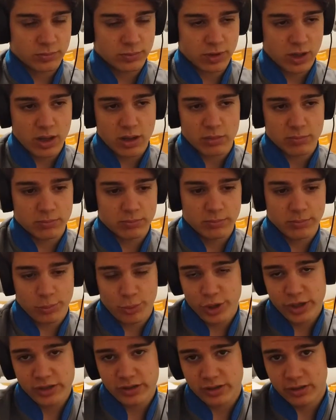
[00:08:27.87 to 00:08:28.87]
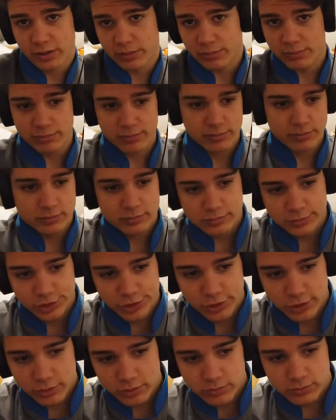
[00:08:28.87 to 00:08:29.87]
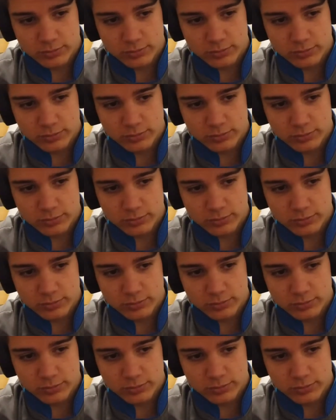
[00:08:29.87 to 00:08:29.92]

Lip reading: yeah, brain tea, you know?